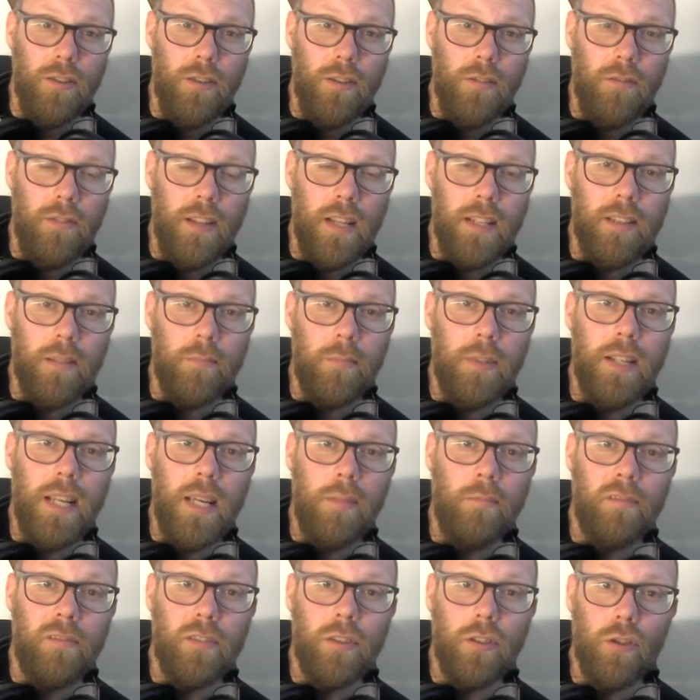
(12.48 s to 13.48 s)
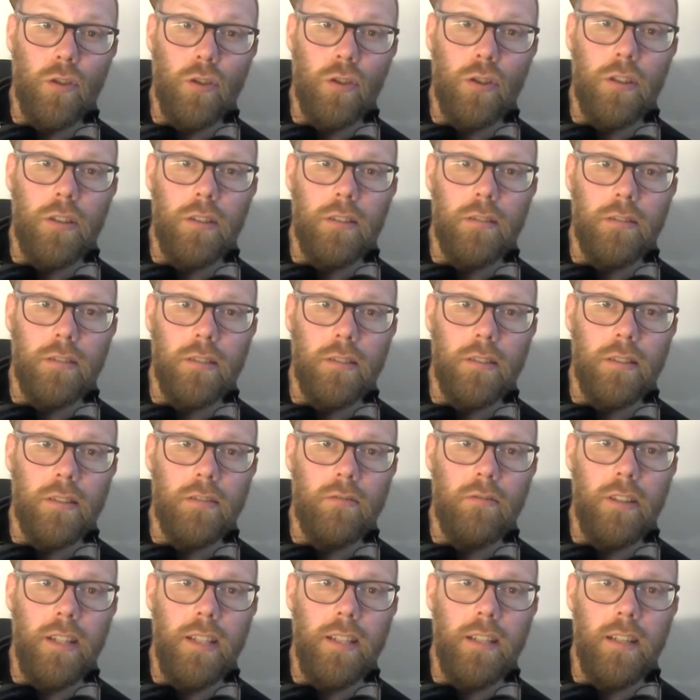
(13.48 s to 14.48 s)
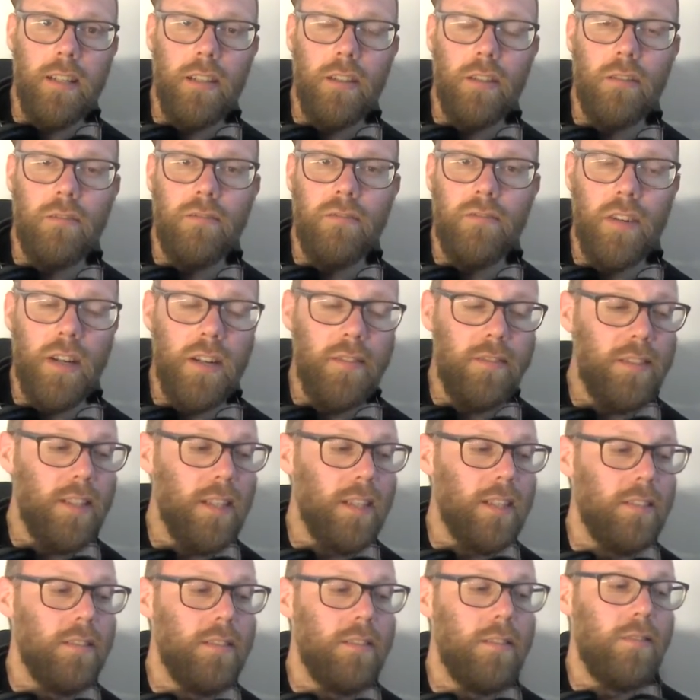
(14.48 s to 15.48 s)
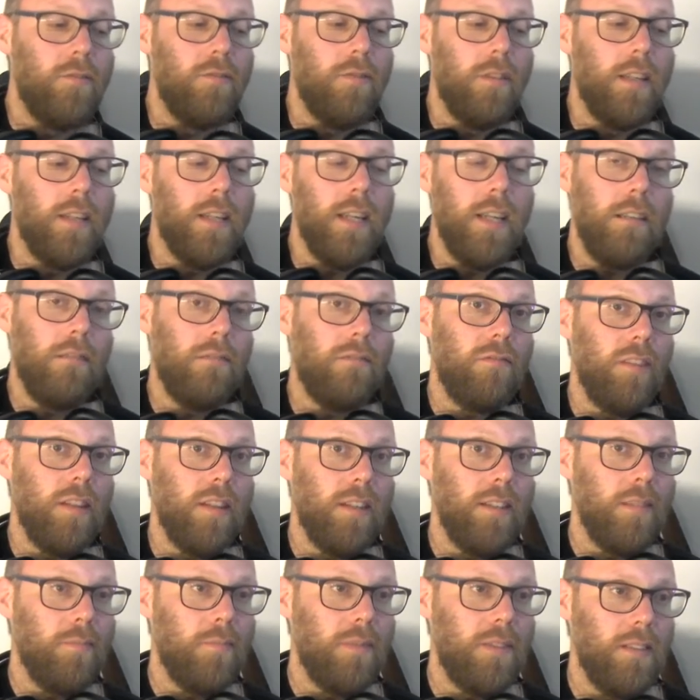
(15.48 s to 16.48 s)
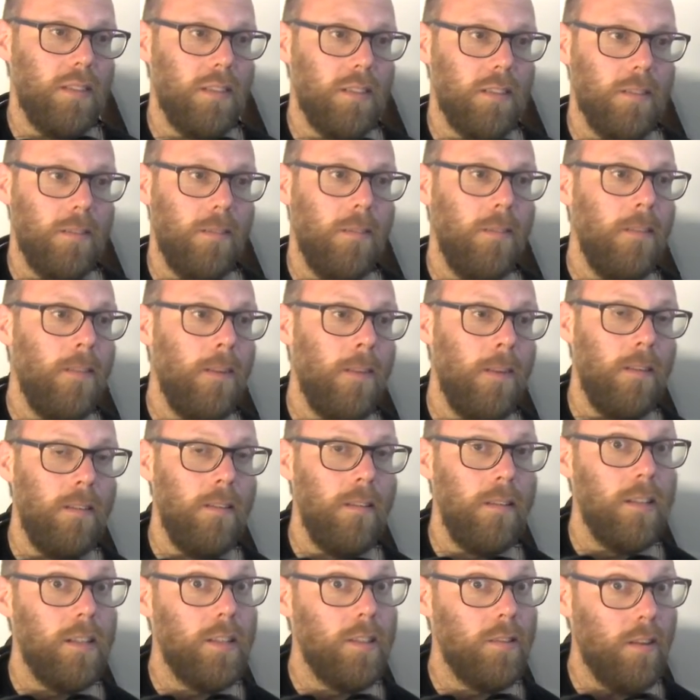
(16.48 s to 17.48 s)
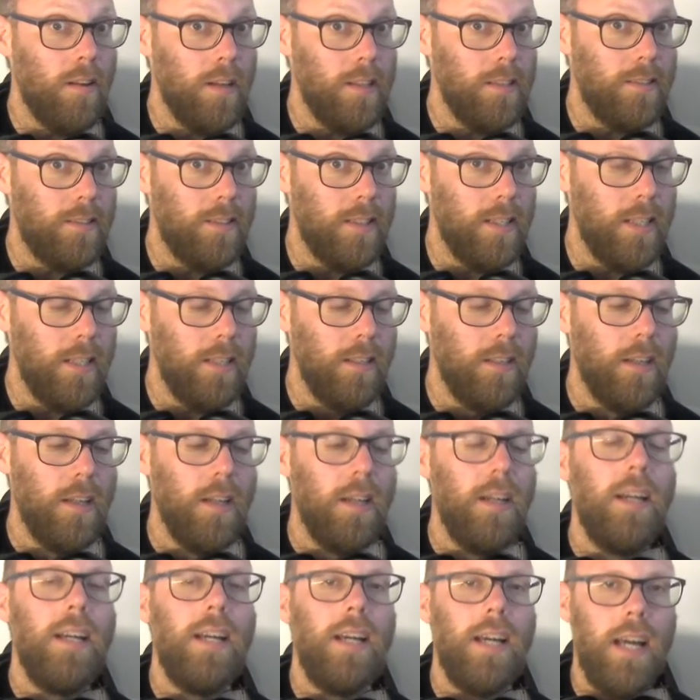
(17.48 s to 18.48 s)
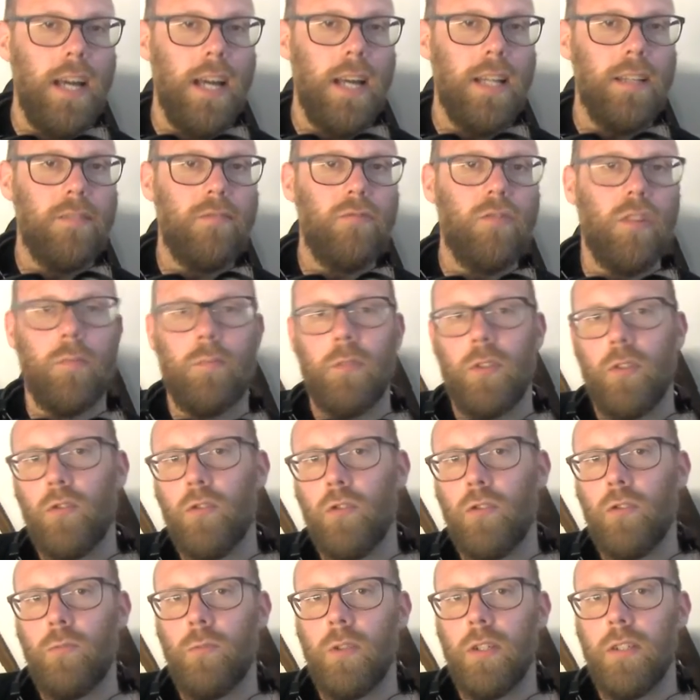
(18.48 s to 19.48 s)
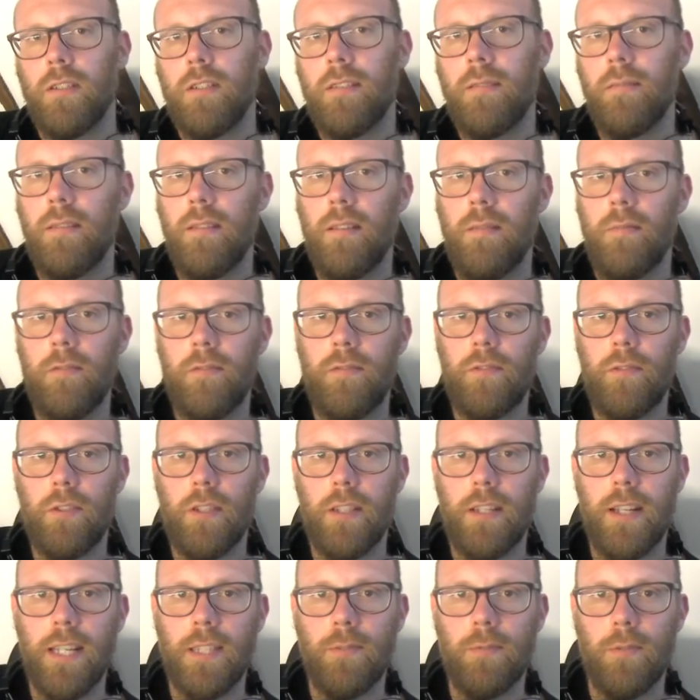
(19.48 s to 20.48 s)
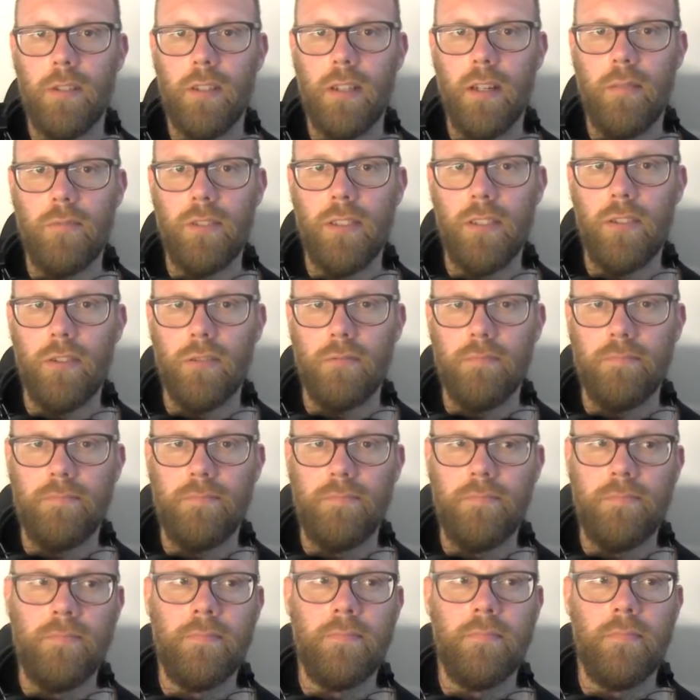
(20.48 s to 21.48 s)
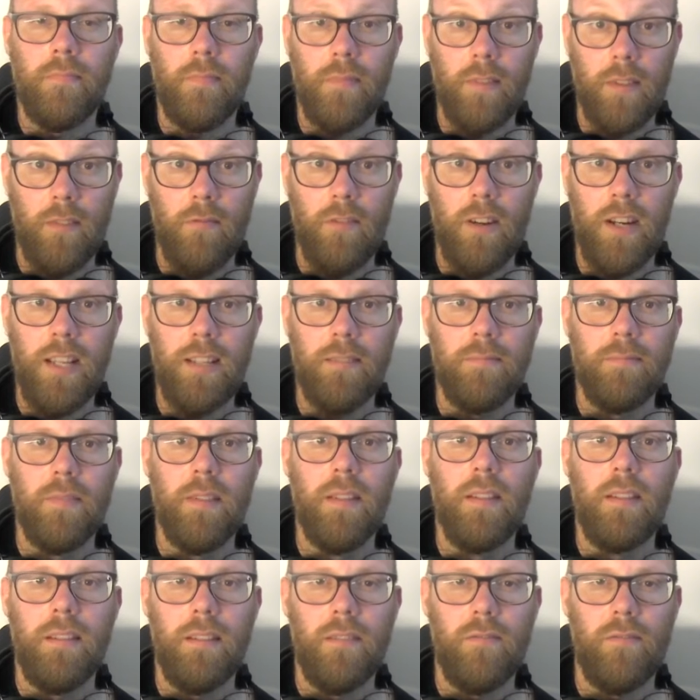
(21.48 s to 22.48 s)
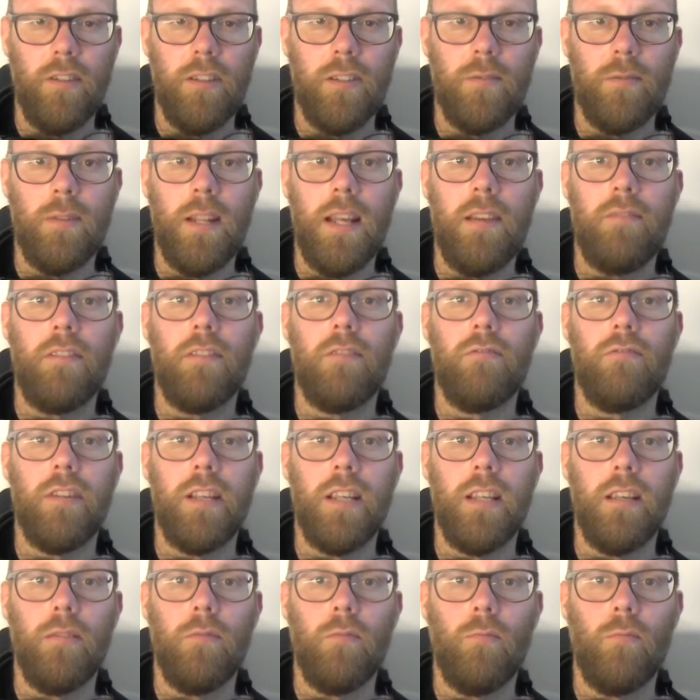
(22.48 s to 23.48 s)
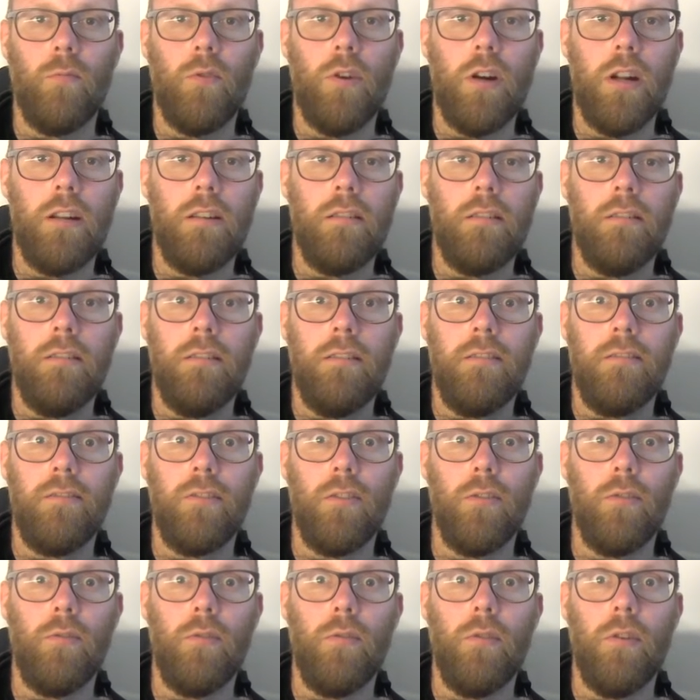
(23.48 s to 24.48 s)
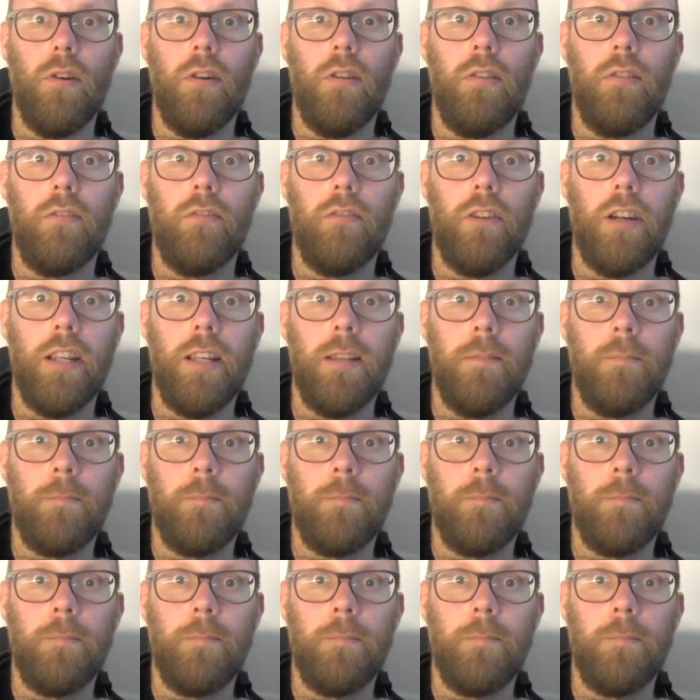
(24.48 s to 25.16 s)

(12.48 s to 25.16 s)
flash up the name of a chord on the screen, and you've got 5 seconds to try and get your fingers in position nicely and strum the chord once before the next one comes along. You ready? First one after 3. 1, 2, 3.